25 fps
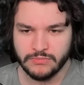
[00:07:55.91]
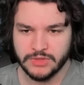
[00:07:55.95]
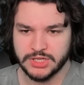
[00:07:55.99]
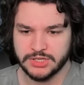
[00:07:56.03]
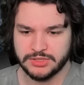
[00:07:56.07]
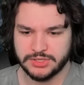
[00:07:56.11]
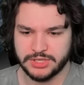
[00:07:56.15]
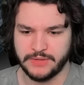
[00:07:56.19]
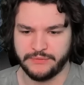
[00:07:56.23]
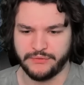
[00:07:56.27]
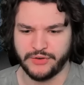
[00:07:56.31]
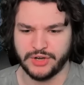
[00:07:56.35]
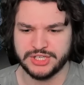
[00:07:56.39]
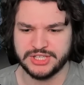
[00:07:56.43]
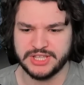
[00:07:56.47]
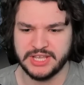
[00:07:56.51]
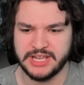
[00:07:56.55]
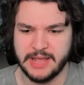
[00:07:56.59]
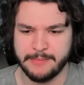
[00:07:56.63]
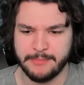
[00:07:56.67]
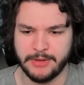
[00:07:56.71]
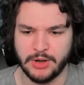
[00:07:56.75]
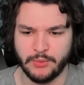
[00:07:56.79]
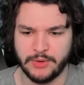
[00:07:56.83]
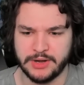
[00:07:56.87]
So the first
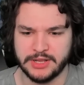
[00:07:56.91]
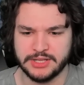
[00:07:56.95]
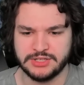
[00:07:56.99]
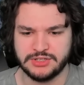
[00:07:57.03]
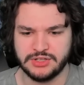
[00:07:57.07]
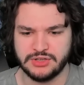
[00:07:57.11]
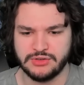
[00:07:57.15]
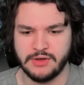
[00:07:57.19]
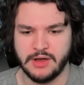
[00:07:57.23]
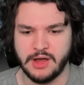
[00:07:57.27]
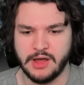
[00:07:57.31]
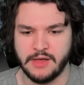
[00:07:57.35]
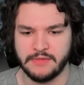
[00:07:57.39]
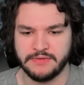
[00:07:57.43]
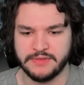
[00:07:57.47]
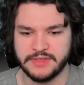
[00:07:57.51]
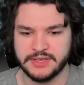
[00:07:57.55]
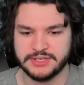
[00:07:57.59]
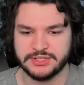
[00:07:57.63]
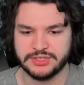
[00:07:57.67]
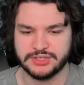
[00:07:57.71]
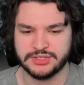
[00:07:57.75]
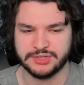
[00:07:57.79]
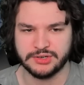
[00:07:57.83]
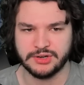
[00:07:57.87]
thing I'm going to want to do on
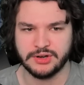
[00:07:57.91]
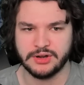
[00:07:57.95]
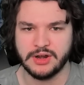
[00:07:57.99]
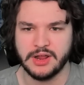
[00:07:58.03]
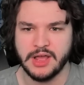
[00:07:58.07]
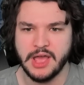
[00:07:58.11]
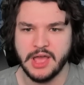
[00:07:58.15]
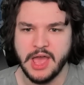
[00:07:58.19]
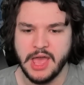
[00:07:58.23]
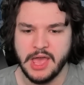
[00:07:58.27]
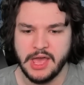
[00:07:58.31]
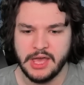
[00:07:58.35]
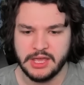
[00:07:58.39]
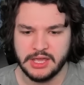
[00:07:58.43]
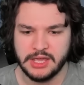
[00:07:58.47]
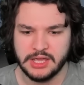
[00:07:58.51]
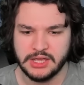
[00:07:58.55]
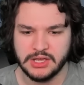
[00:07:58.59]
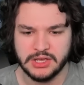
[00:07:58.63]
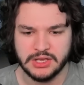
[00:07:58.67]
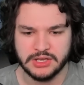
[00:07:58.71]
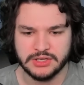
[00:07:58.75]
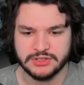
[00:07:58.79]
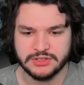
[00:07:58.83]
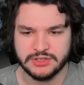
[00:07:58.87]
this turn
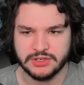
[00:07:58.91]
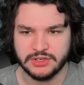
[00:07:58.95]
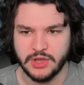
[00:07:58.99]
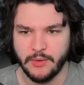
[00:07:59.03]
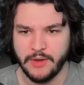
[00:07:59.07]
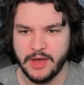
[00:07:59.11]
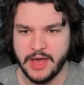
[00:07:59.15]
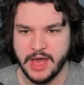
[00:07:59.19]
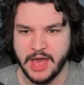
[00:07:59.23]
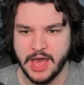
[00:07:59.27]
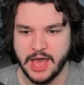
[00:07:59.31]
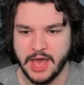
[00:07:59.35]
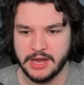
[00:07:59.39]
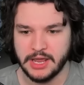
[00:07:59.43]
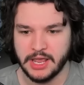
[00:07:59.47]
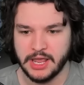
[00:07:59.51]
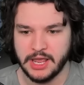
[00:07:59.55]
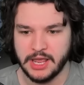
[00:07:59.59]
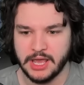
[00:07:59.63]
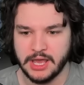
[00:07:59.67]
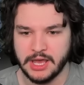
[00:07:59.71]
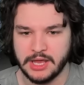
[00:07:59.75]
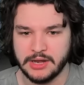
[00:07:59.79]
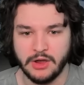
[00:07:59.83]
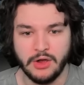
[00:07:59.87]
is go ahead
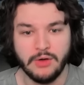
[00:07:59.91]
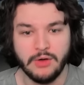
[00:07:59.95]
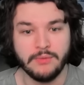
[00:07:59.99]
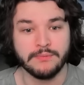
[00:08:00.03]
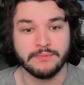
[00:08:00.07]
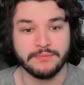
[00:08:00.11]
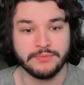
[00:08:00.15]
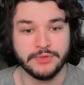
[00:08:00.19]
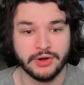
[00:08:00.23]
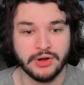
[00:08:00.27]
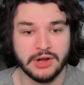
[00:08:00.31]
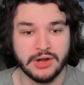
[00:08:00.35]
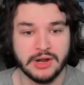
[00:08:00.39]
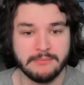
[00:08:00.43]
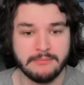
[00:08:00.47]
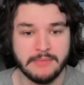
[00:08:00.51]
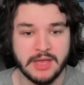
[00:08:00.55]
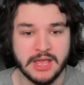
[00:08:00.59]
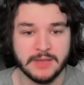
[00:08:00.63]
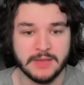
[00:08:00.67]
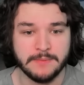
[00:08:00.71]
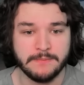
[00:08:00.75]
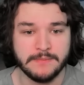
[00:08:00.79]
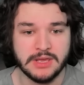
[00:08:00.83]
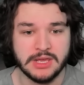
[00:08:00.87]
and, they're going to
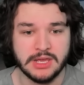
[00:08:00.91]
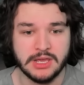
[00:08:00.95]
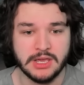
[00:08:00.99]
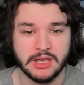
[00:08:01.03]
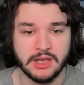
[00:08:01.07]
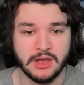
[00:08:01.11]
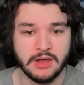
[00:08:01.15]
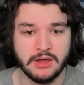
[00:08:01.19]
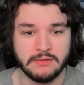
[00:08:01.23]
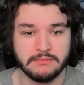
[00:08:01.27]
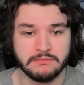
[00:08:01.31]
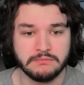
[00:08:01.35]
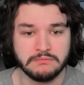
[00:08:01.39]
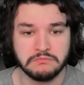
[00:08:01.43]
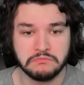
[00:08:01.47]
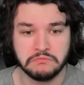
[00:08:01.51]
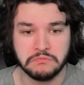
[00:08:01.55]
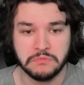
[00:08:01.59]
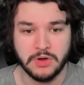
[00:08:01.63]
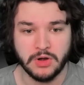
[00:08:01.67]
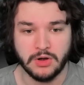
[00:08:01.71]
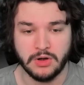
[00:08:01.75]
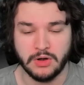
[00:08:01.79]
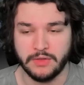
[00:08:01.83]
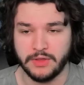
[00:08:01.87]
make me,
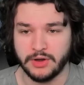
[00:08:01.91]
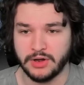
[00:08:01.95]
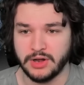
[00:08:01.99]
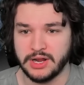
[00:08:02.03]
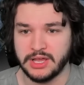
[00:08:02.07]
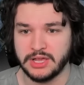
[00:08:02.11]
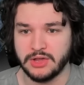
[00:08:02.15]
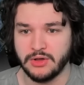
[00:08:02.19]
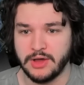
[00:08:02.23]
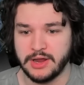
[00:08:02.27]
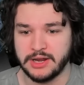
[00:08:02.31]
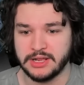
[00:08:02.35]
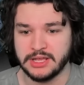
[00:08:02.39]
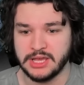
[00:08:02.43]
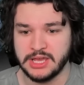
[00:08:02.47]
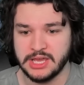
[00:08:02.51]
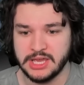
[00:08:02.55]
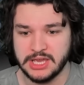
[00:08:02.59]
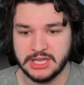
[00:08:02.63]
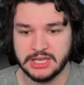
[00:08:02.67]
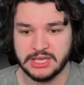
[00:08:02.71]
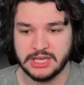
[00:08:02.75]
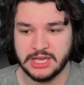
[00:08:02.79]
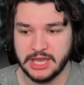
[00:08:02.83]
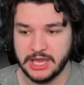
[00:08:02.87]
or they're going to go ahead and
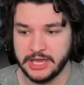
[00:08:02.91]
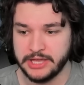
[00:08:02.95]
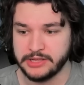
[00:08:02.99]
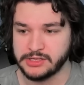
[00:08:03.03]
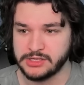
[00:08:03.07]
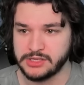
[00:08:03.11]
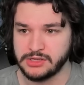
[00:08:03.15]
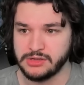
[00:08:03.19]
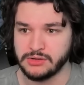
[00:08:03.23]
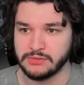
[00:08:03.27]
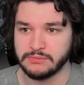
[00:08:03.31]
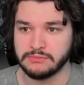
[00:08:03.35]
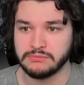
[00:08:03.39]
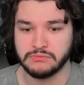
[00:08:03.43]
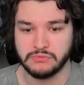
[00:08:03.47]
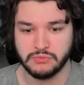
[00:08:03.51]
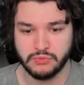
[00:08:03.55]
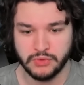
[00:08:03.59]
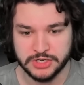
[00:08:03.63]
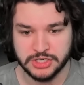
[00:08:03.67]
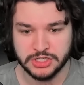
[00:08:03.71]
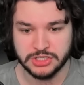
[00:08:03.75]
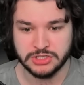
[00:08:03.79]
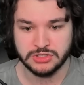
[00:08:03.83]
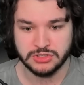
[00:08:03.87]
hit K2,
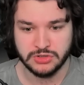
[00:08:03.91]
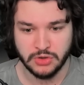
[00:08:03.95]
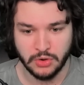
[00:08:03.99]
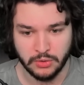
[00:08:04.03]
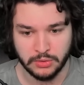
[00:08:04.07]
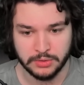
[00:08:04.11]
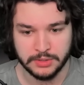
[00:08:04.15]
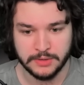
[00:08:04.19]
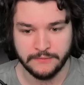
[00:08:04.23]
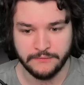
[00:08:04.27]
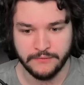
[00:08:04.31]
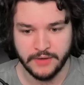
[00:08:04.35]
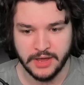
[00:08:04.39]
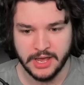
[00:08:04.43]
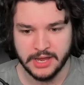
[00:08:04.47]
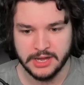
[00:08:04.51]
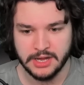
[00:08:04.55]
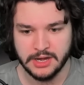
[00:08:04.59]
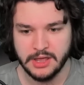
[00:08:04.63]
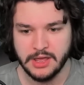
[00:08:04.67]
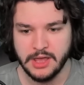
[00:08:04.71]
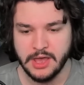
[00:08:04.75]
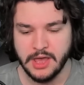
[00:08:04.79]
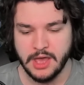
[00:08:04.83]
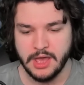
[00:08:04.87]
which is totally fine.